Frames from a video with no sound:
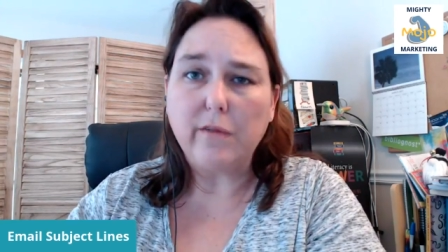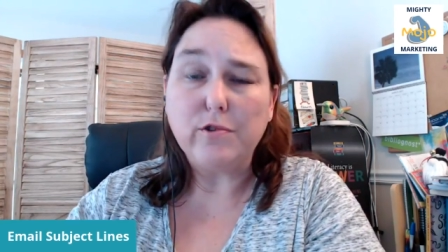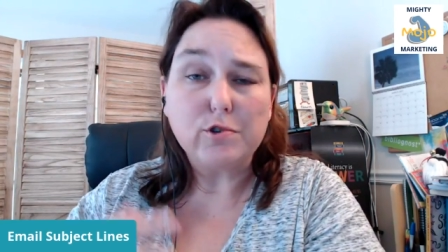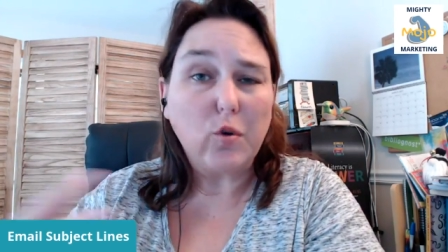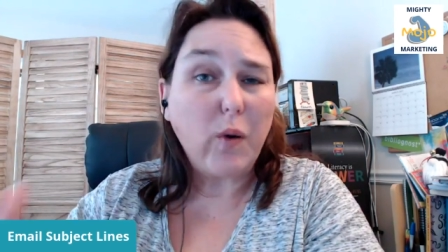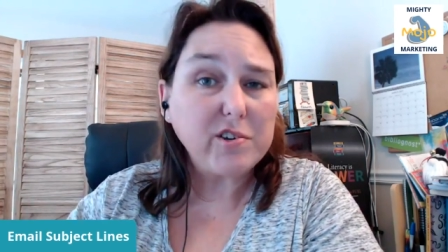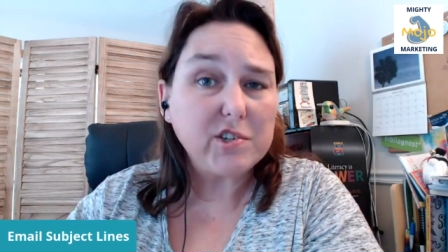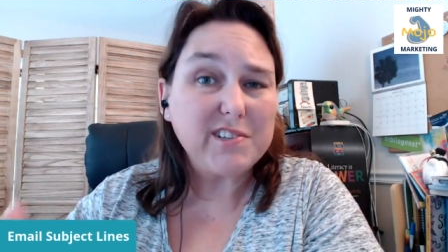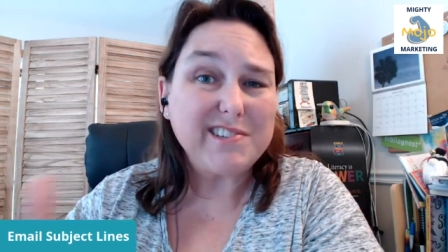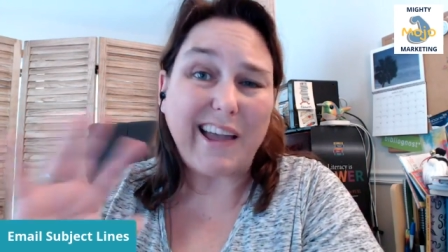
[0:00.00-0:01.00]
used
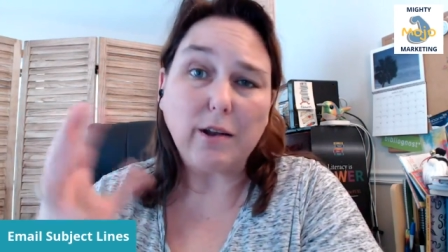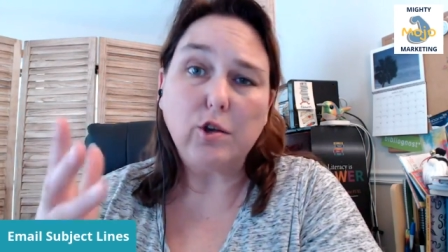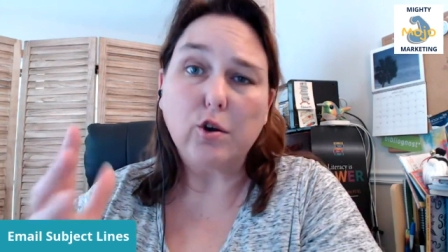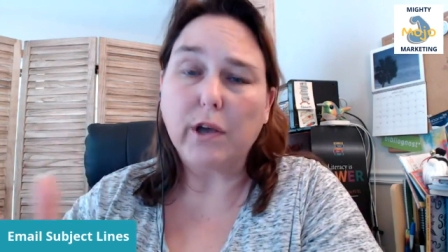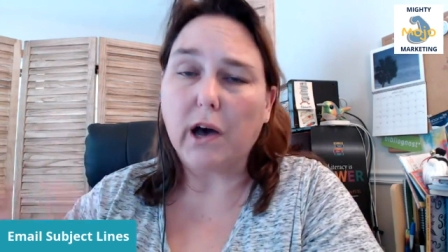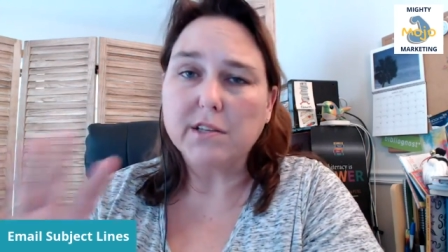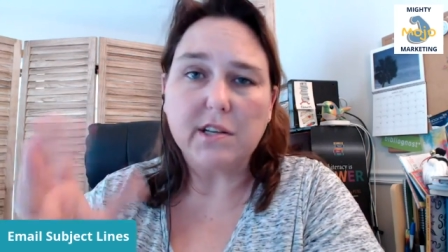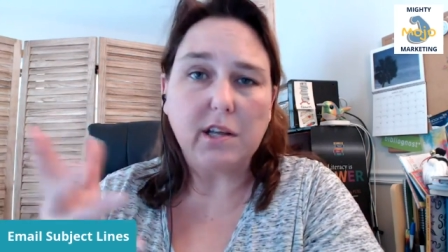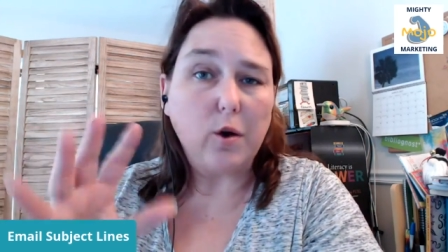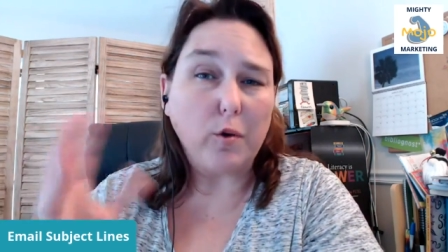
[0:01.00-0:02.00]
questions and
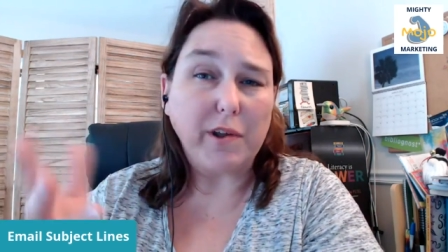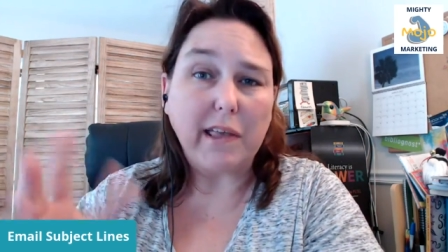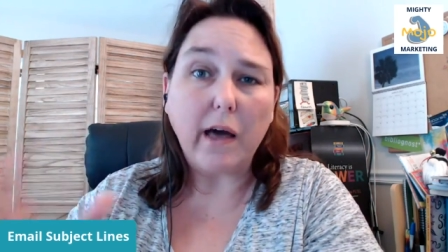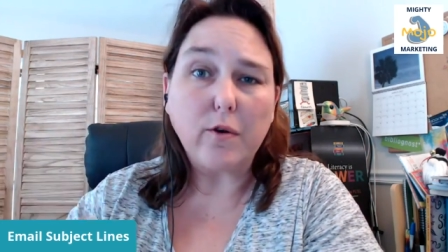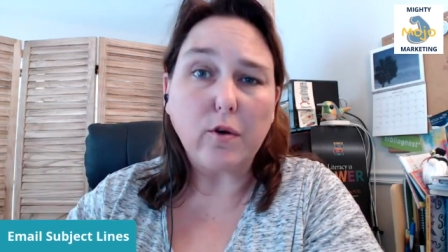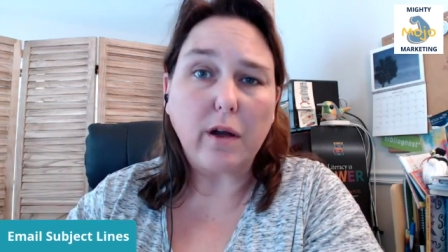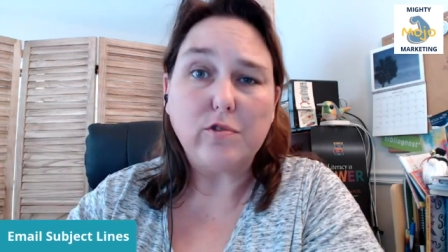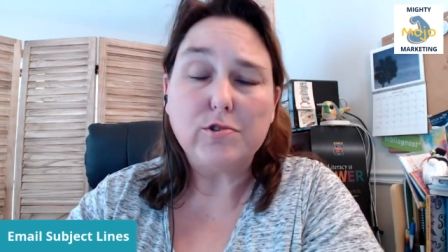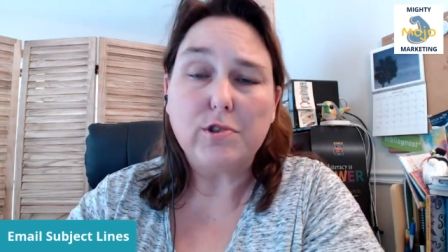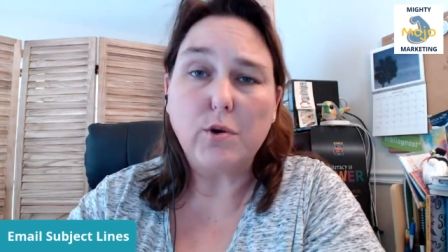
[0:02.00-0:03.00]
curiosity go together. I've
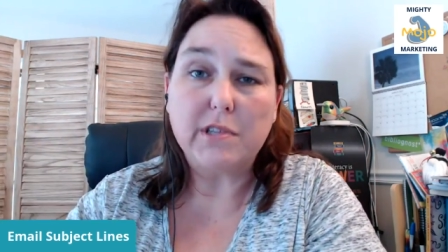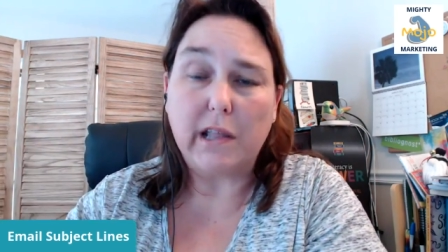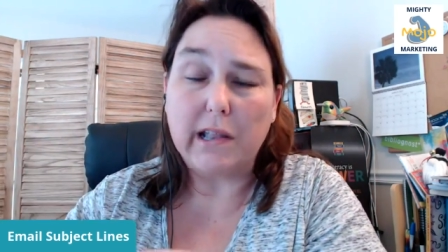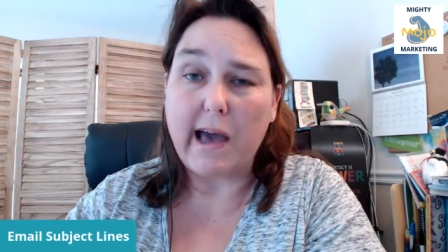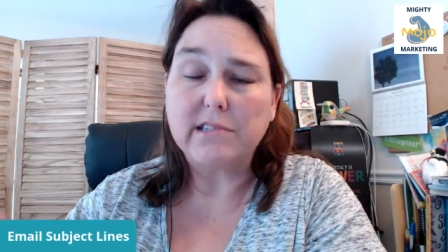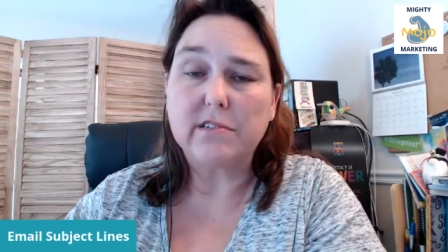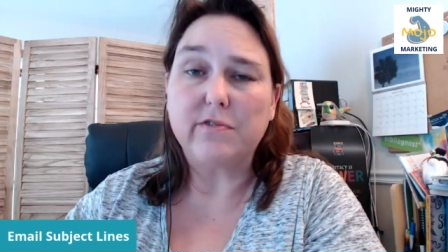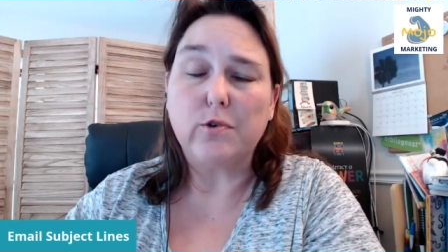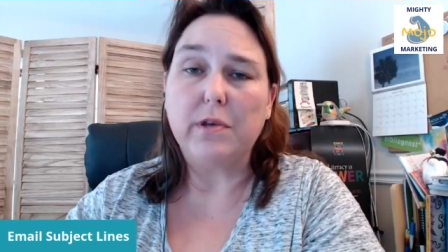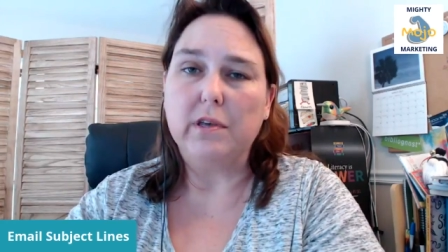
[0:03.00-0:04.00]
used those in the last
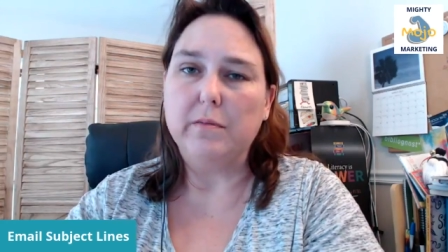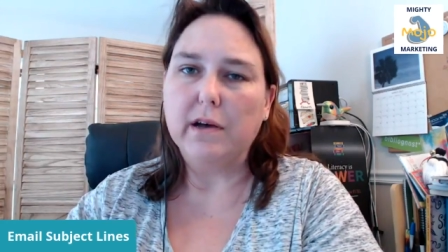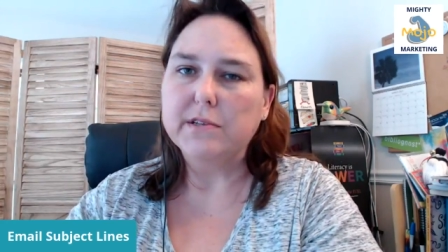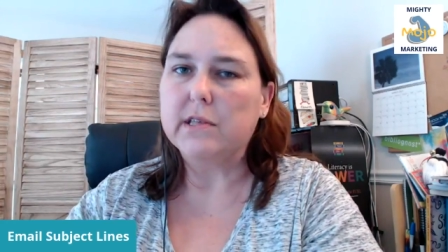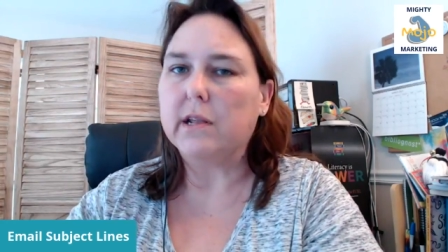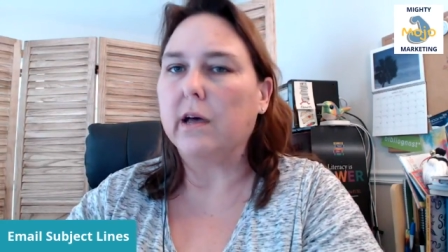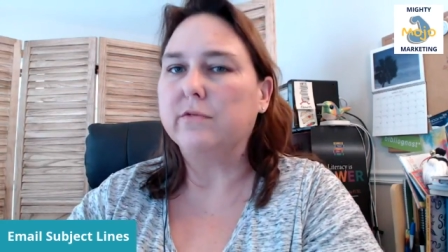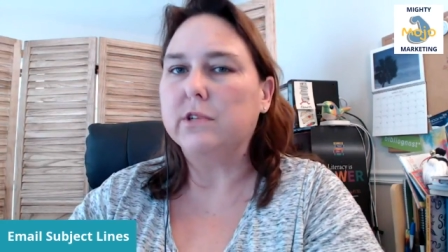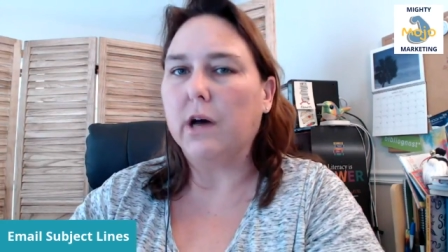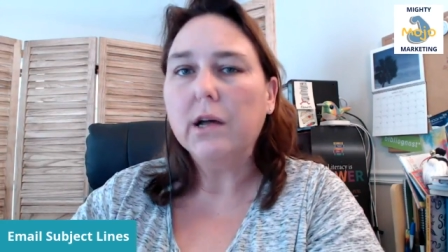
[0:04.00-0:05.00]
few emails that
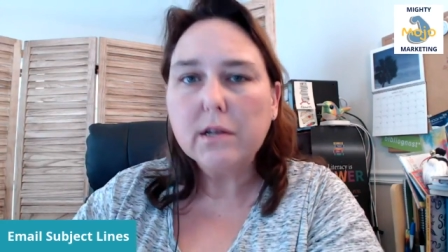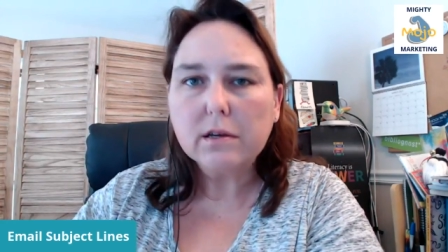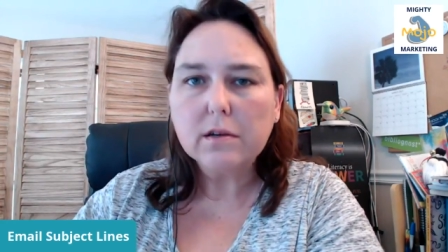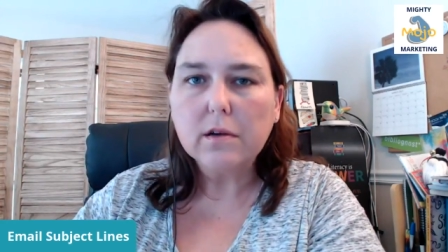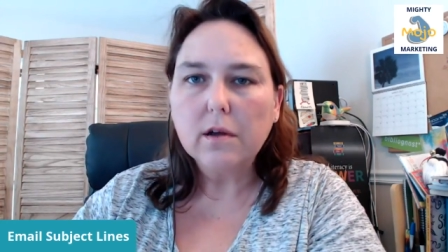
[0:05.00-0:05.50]
I've done.